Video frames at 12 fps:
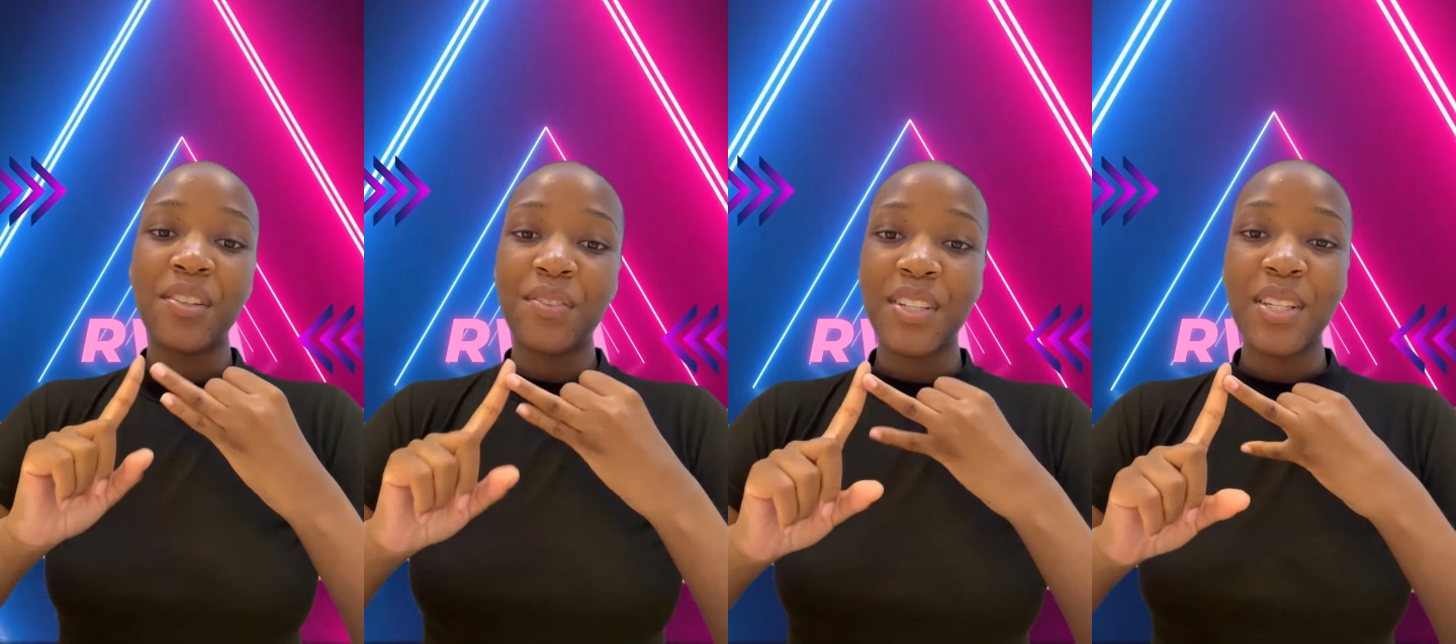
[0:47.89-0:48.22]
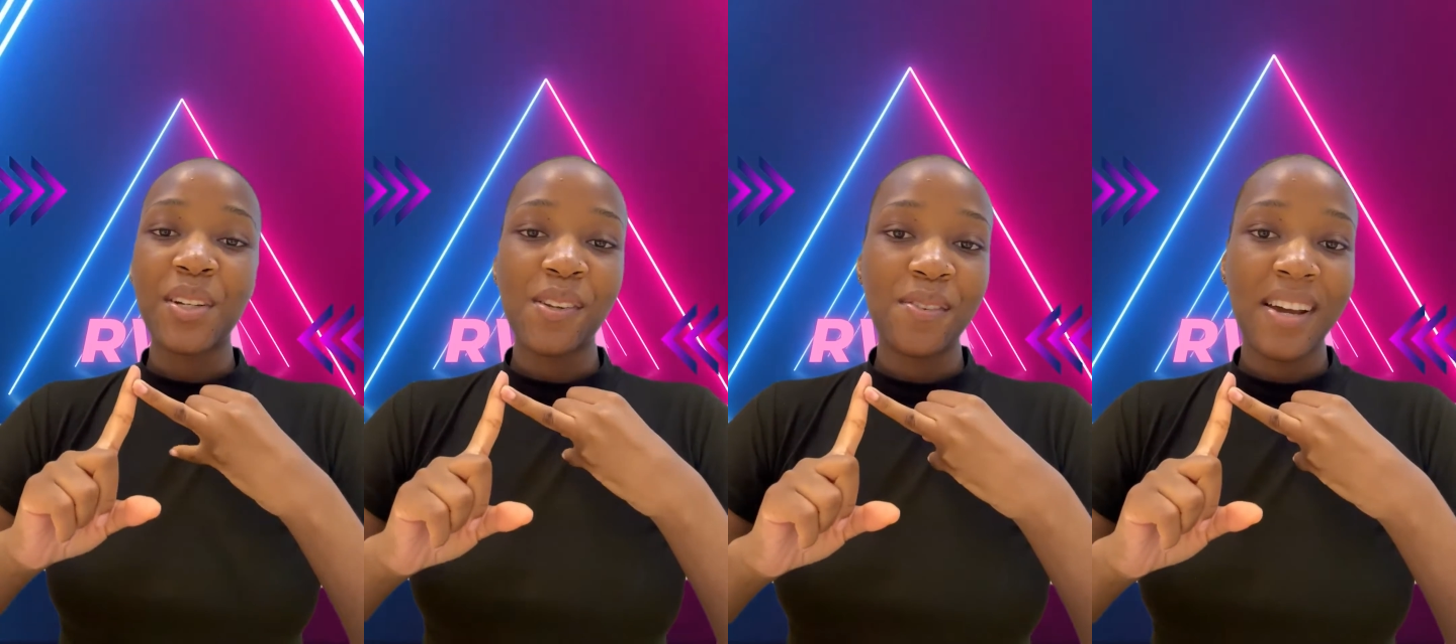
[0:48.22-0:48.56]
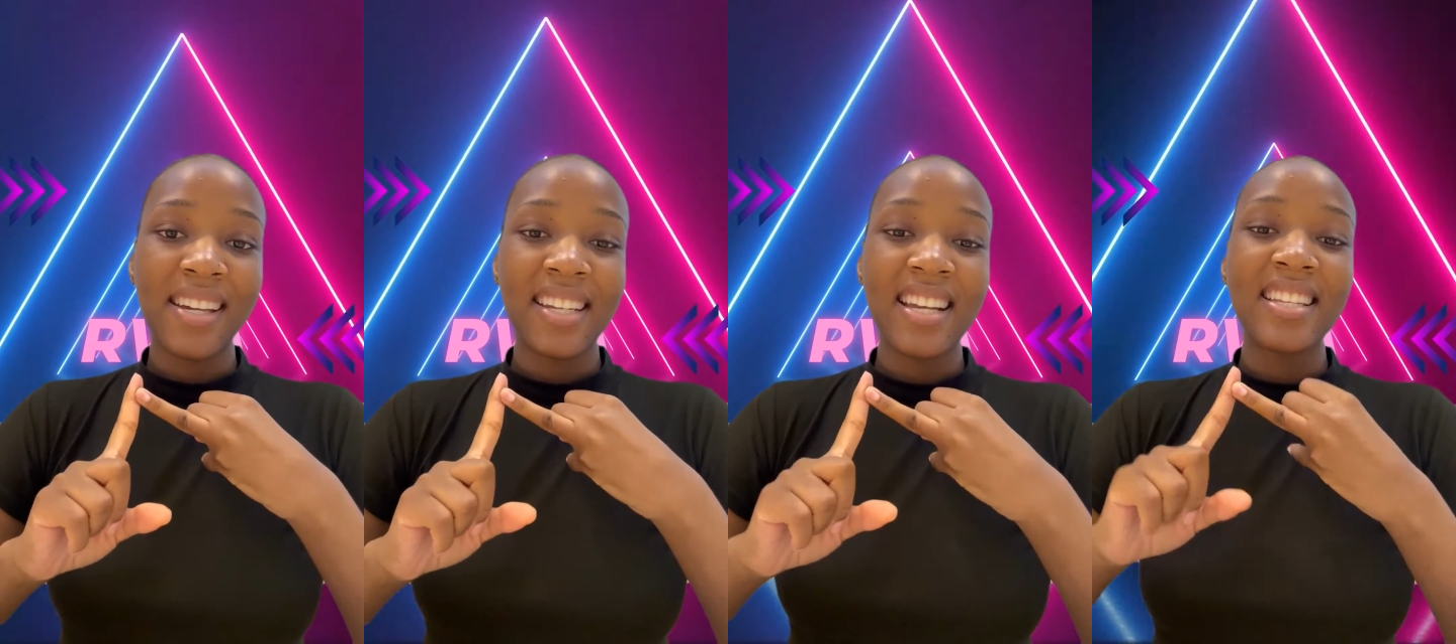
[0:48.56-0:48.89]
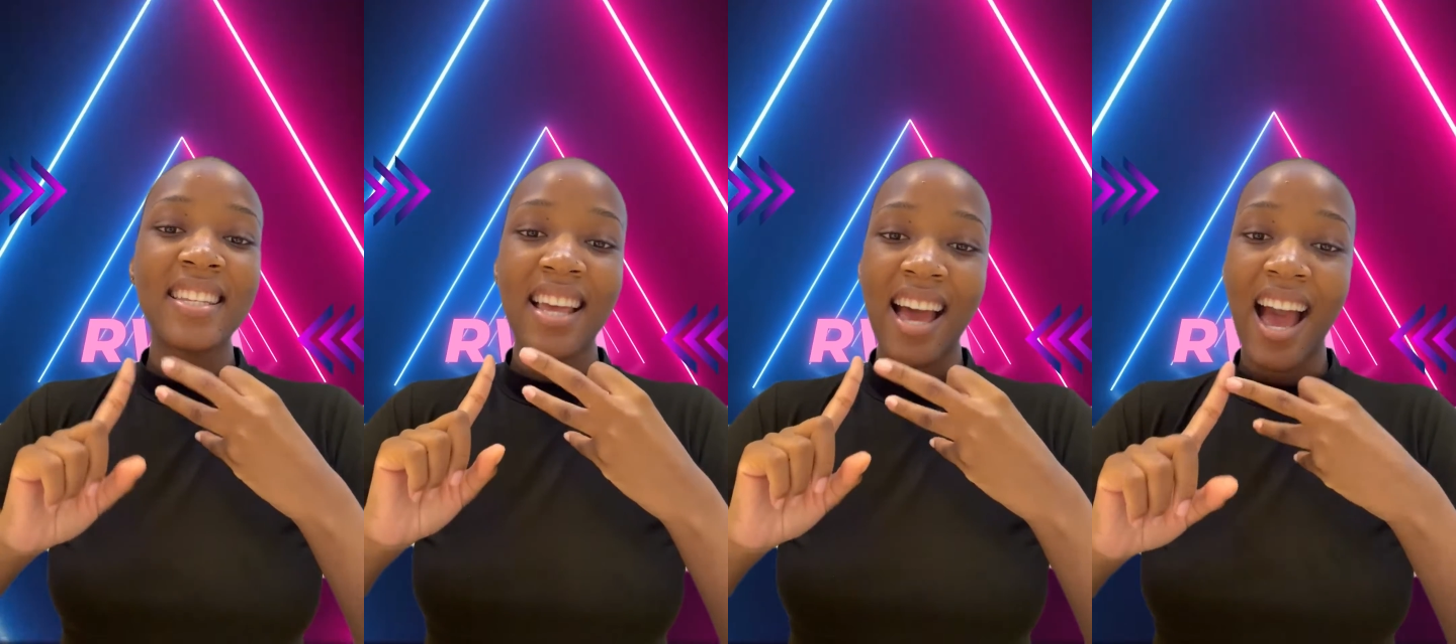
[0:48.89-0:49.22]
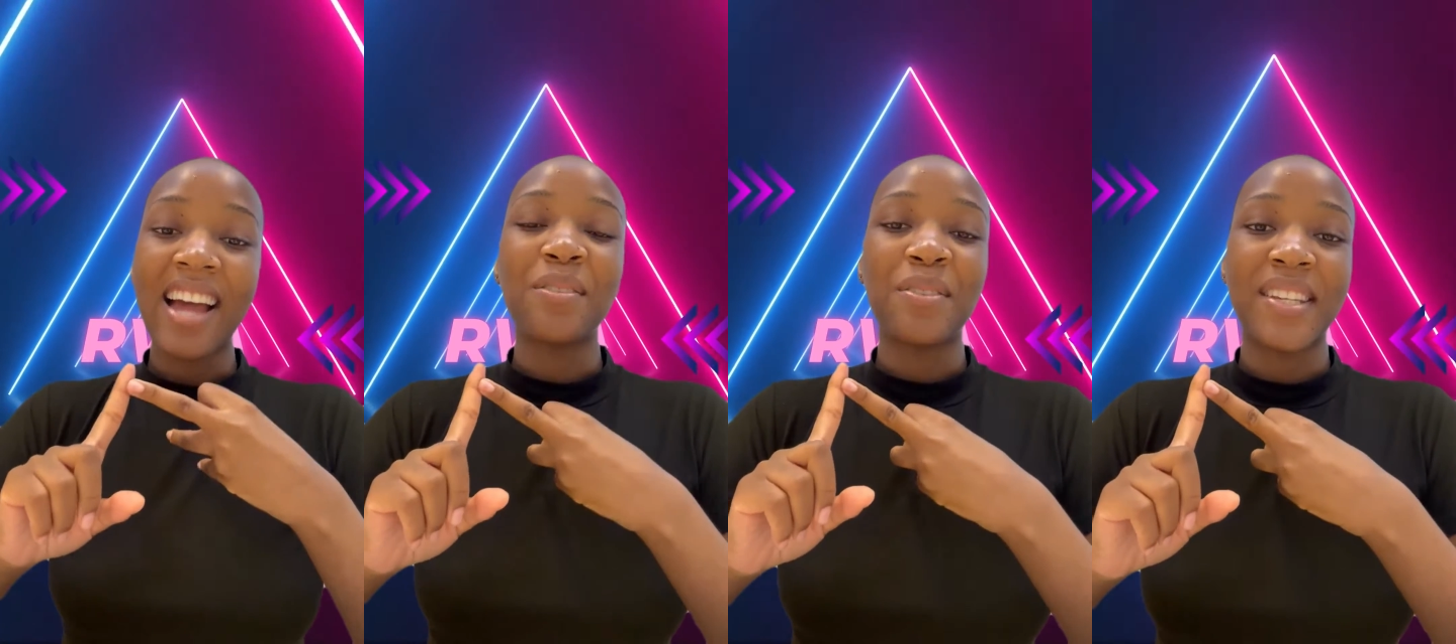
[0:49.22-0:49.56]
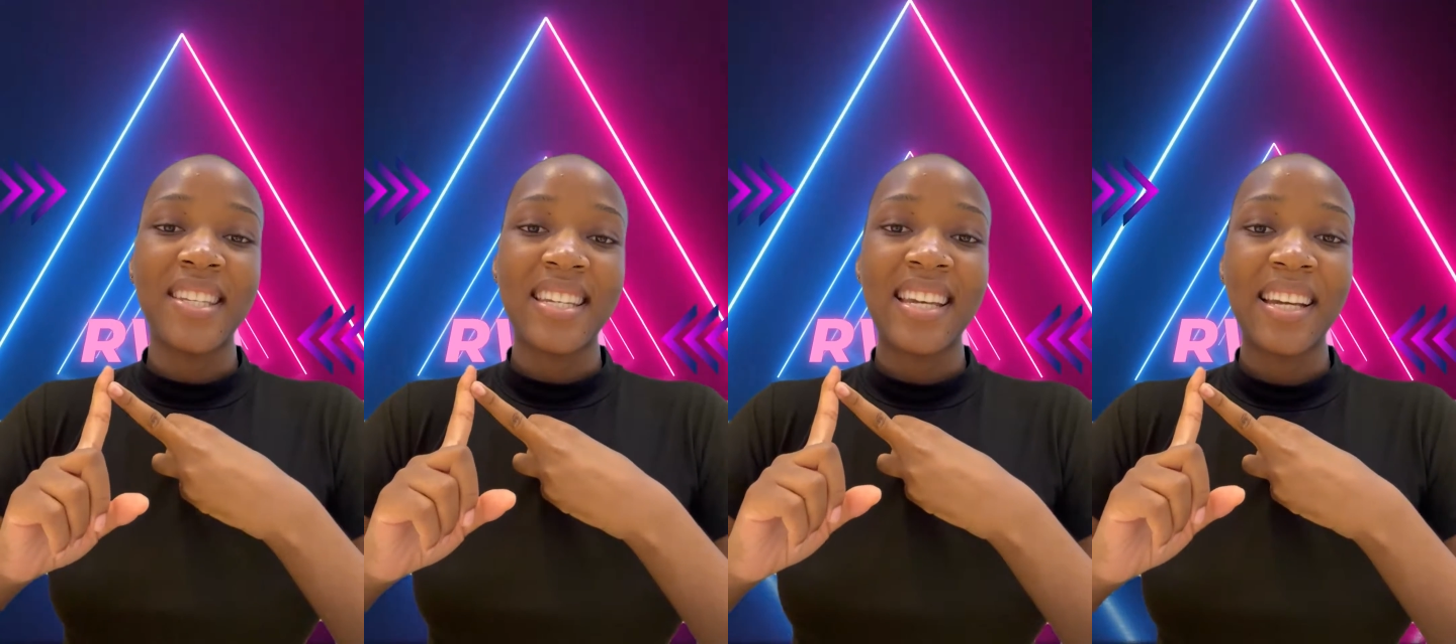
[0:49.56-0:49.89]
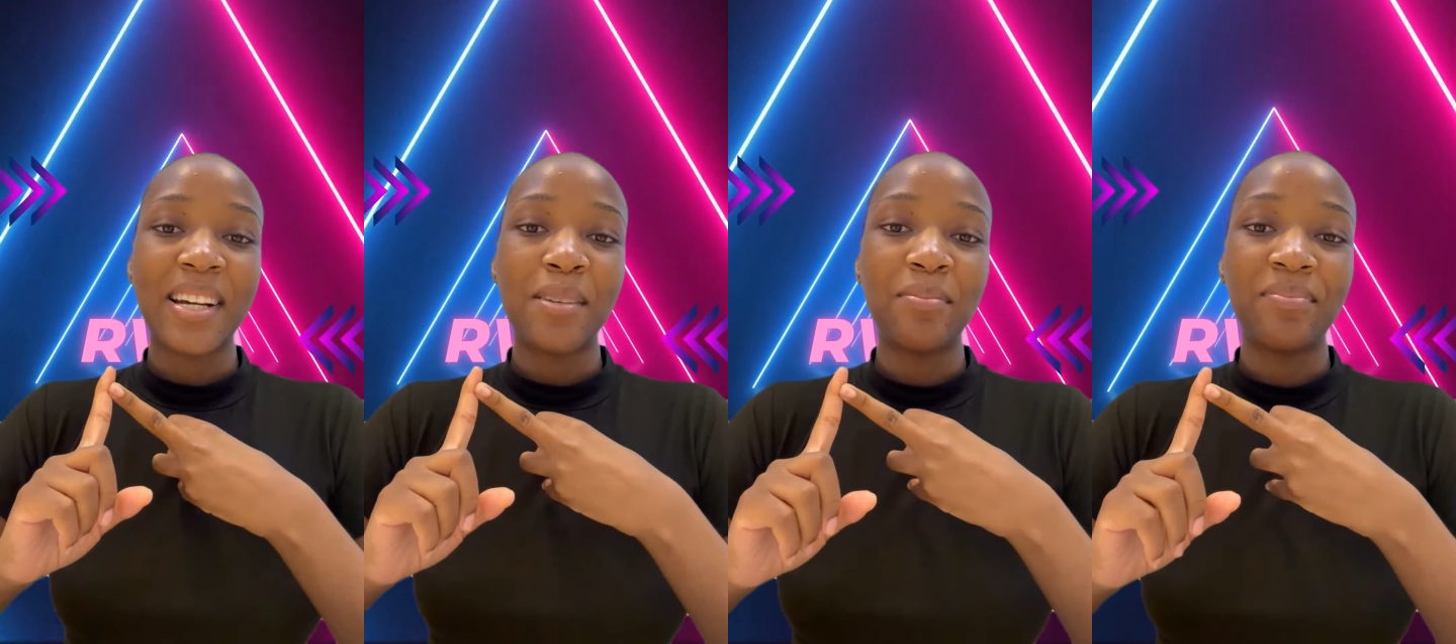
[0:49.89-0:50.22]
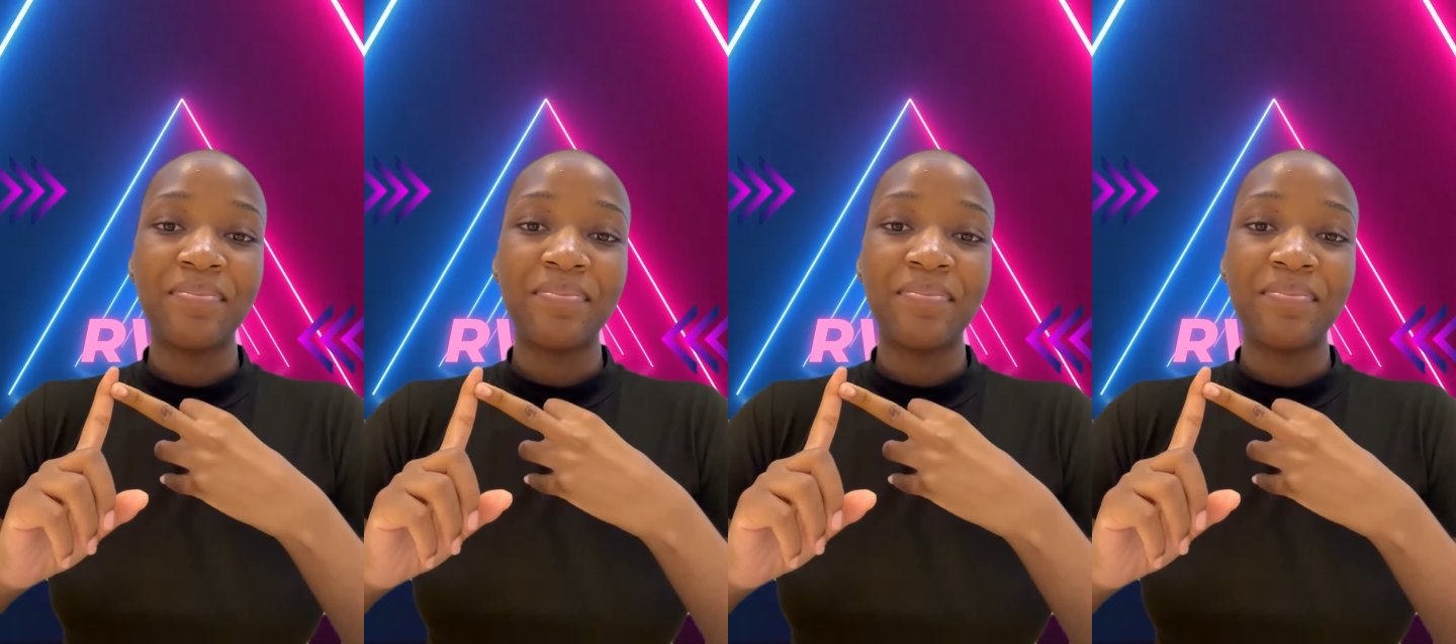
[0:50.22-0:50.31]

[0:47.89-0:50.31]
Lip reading: physical finance, and fixed income.